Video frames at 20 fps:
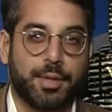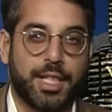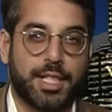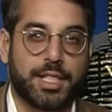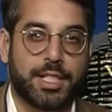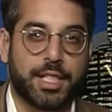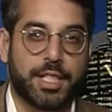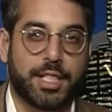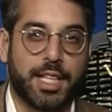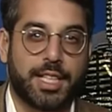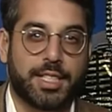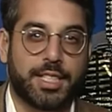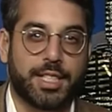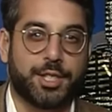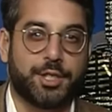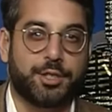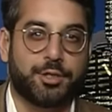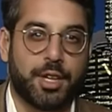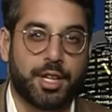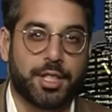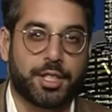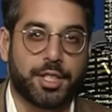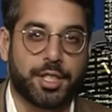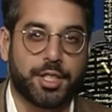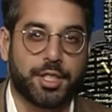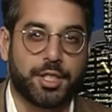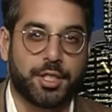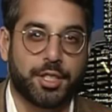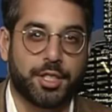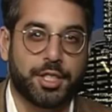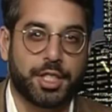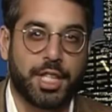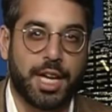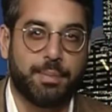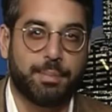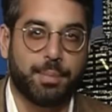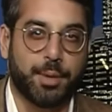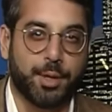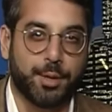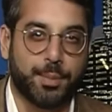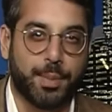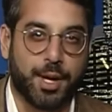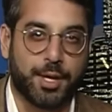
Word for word: reason there's instructions on the shampoo